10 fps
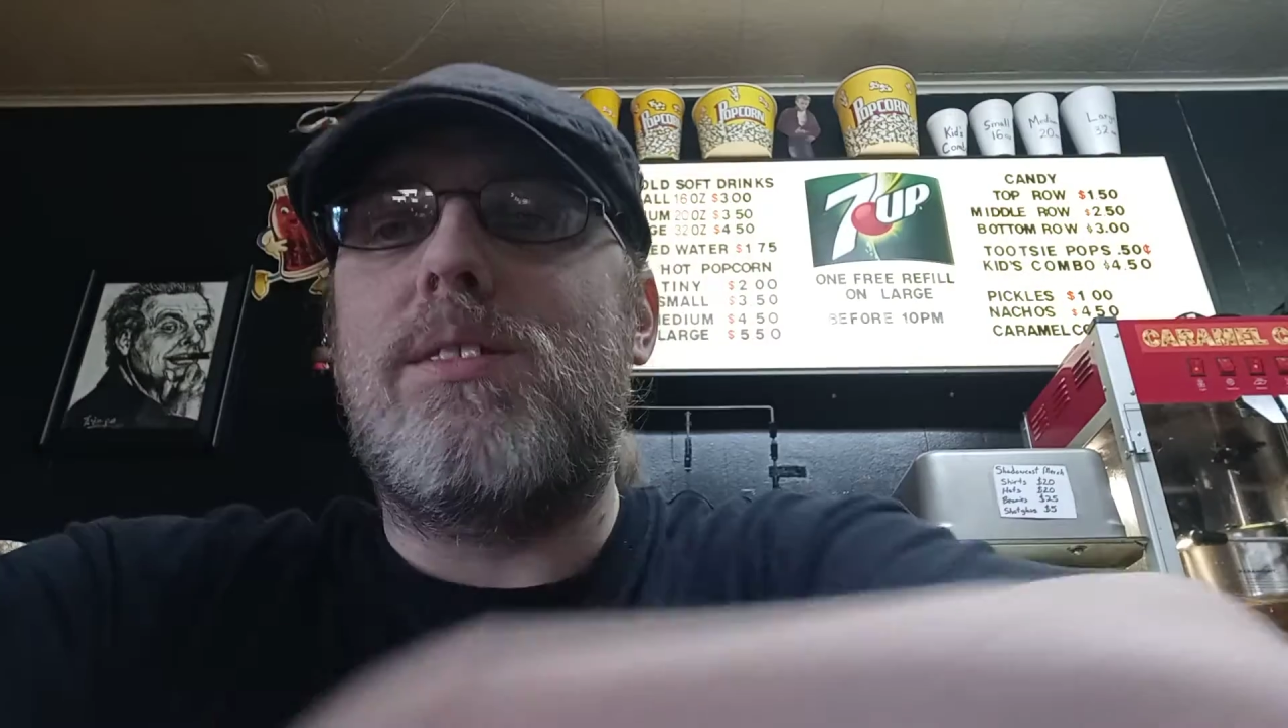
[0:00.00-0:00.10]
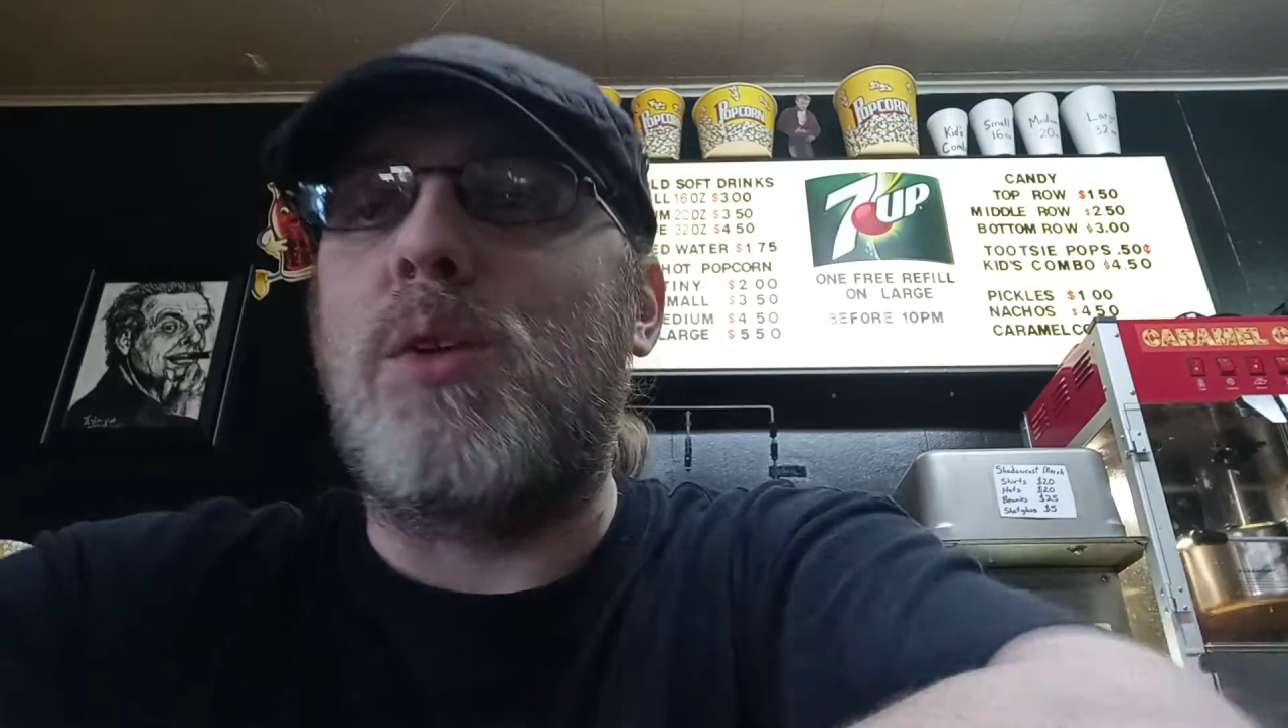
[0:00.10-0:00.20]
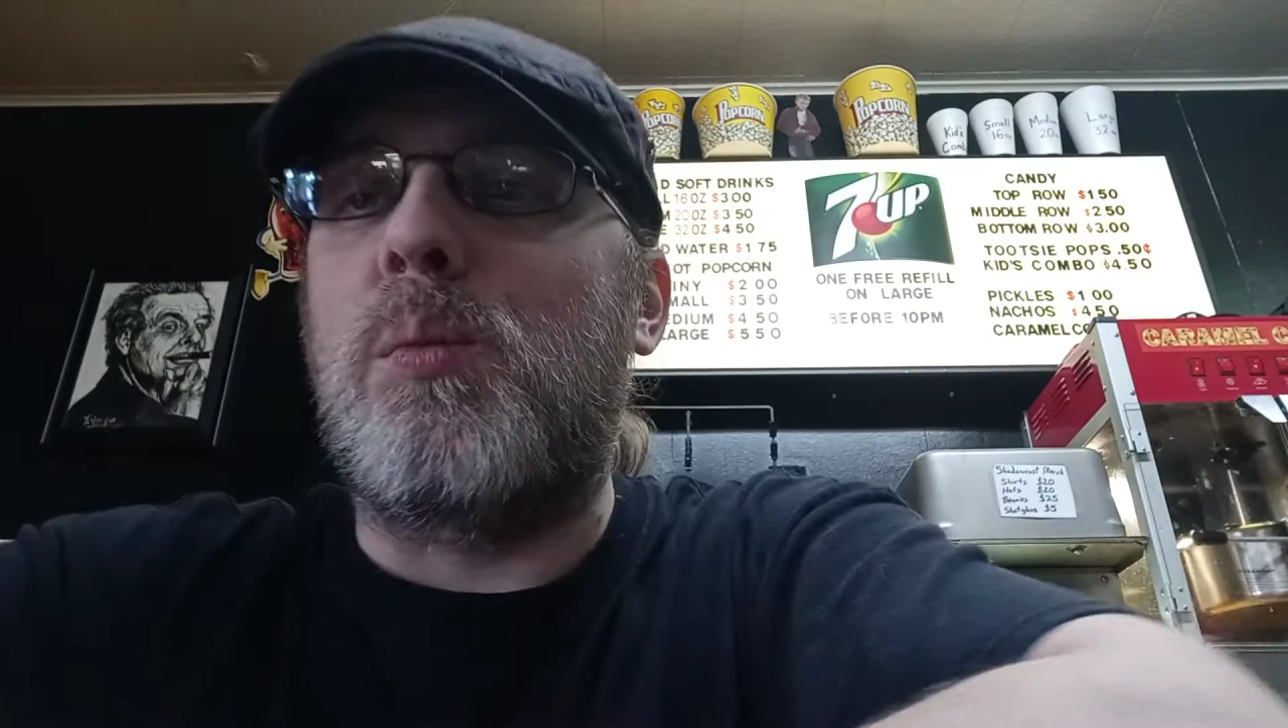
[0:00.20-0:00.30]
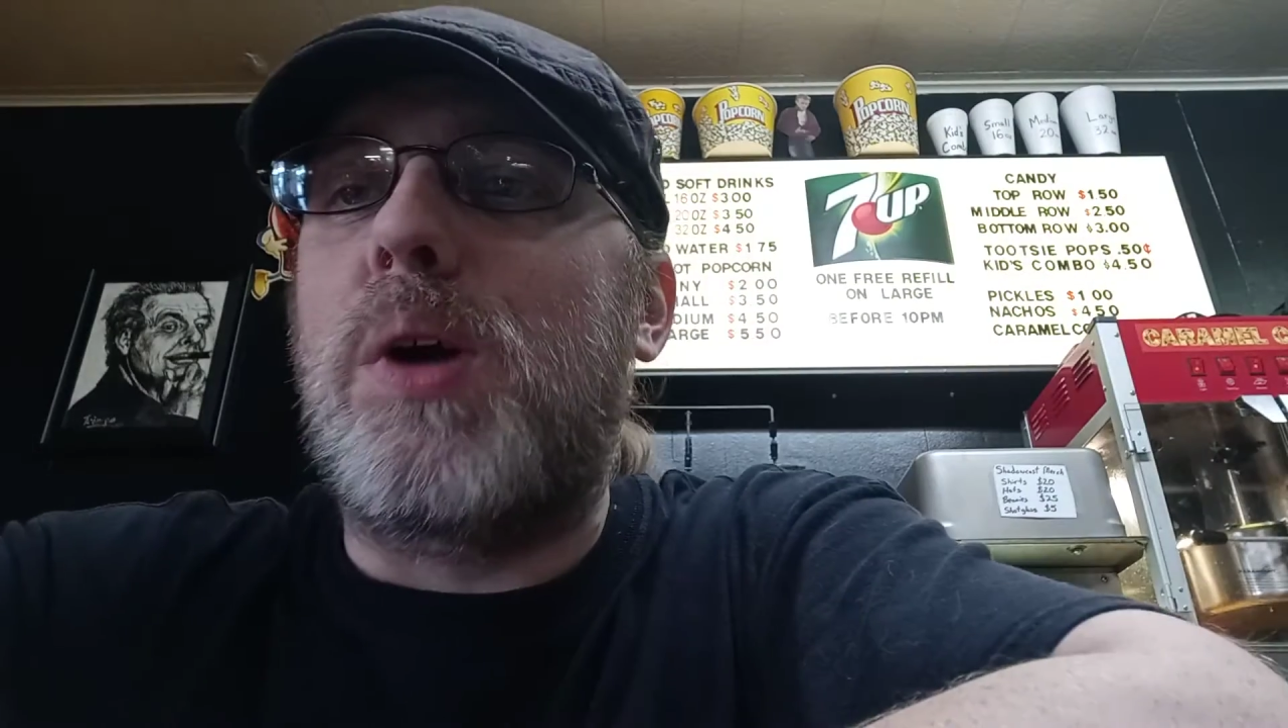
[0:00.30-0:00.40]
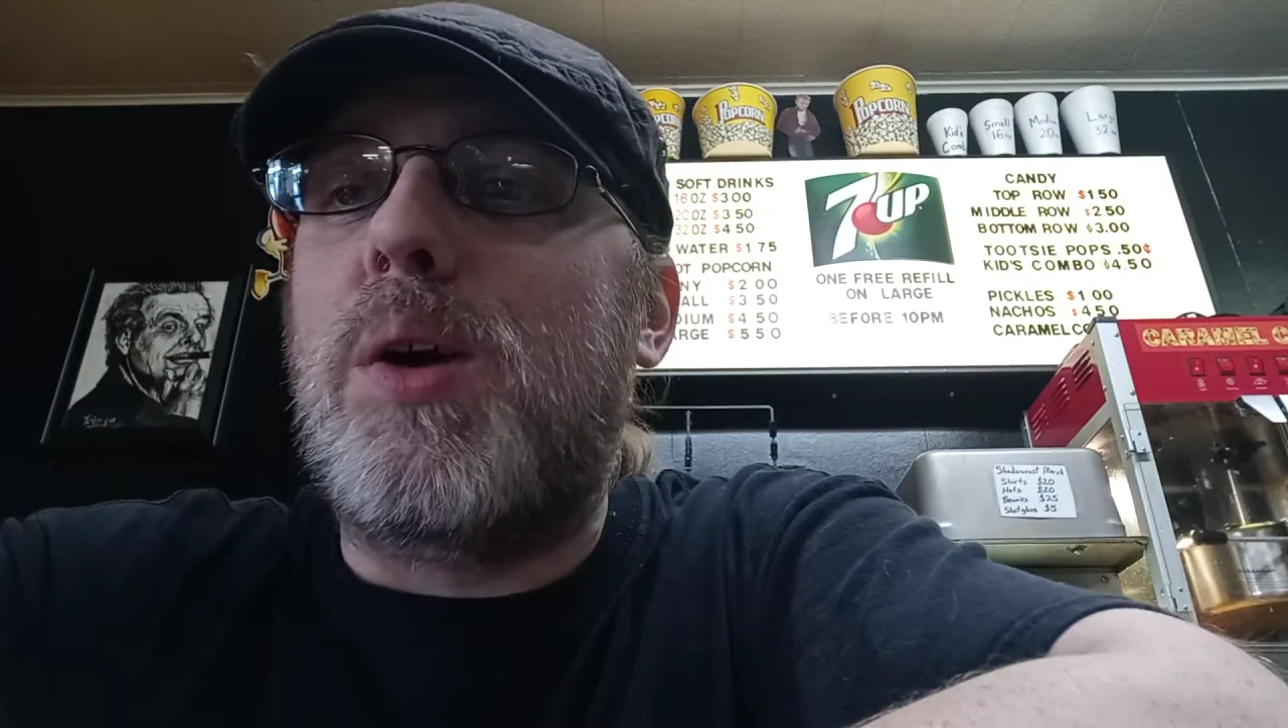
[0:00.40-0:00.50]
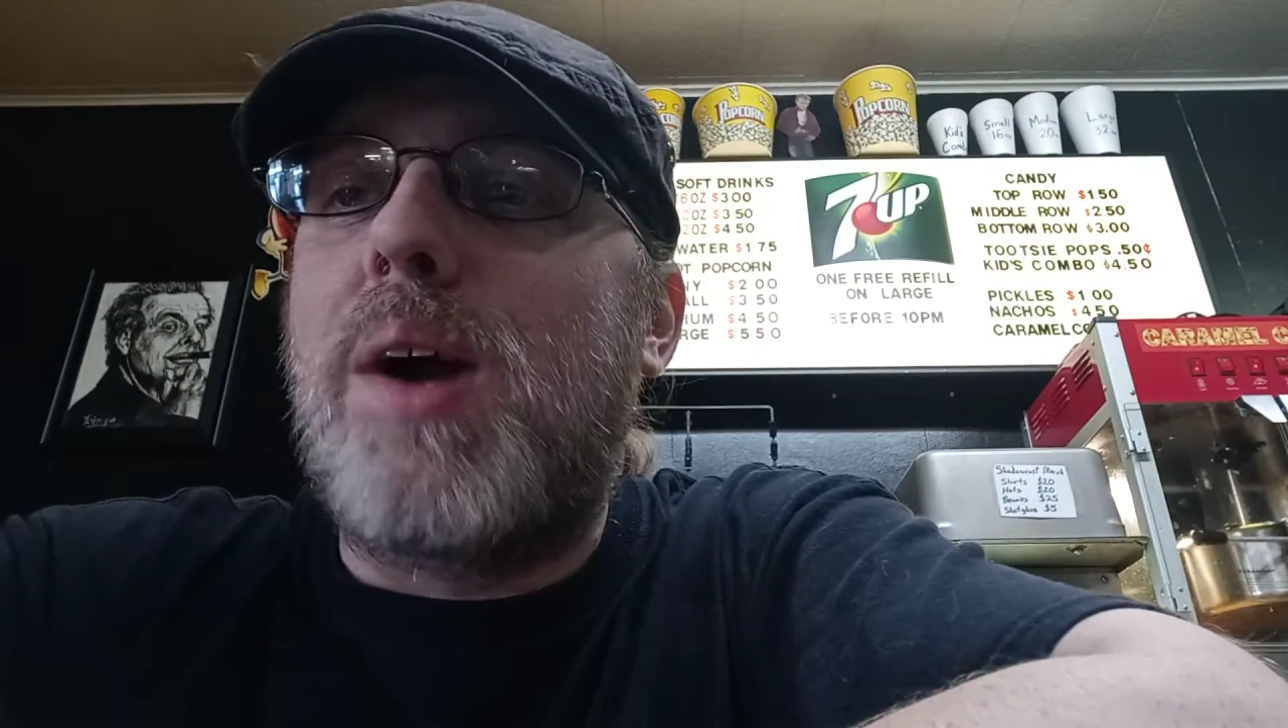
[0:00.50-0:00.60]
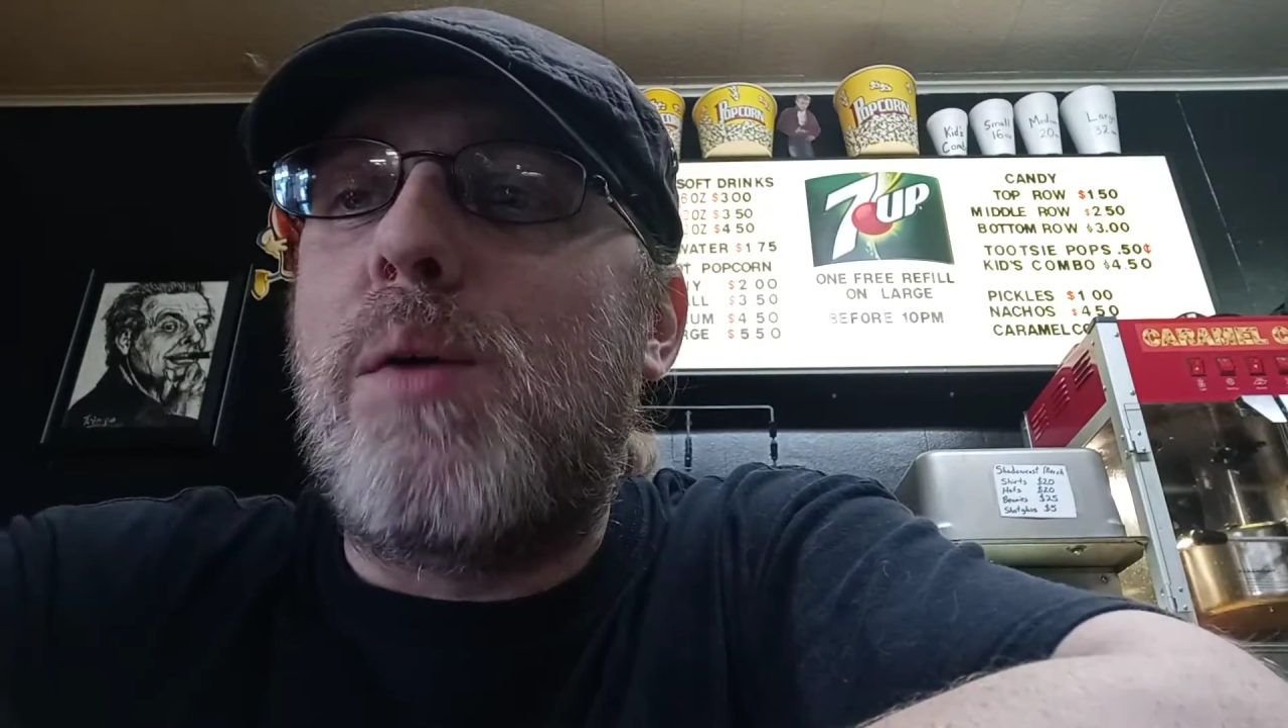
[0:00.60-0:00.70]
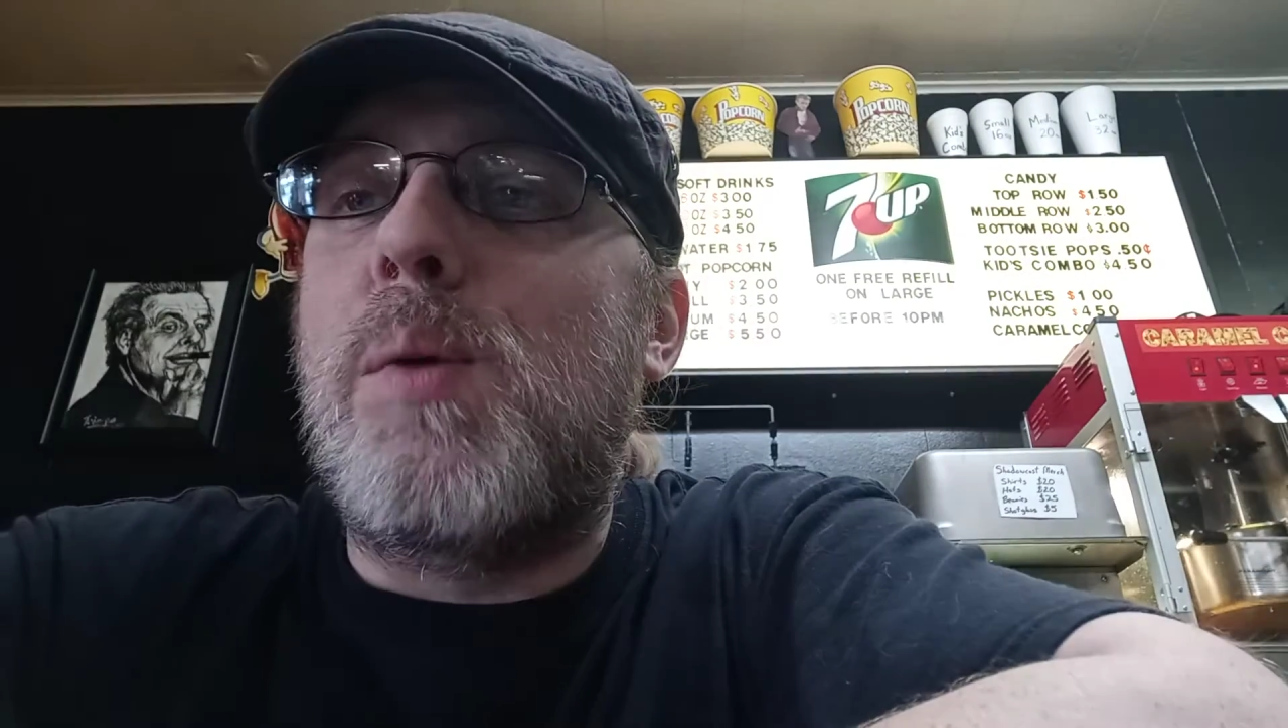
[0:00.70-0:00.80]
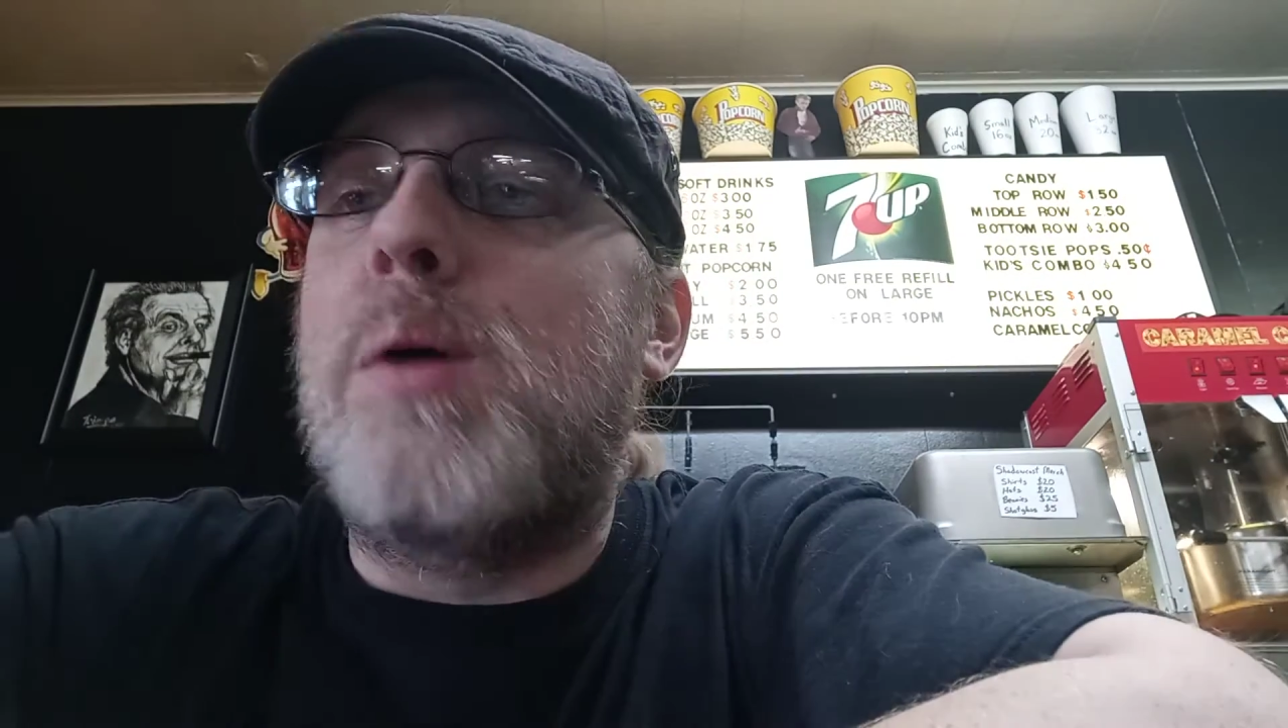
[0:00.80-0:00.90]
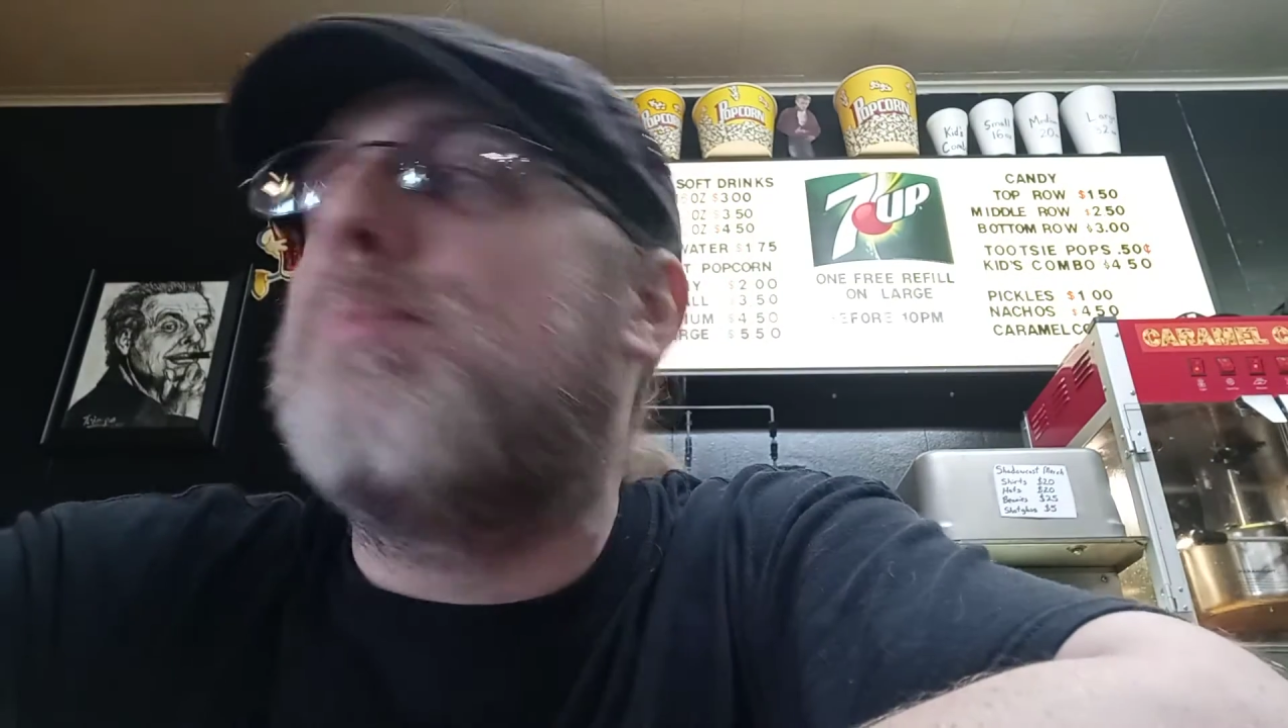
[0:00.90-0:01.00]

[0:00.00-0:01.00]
Doesn't work out well.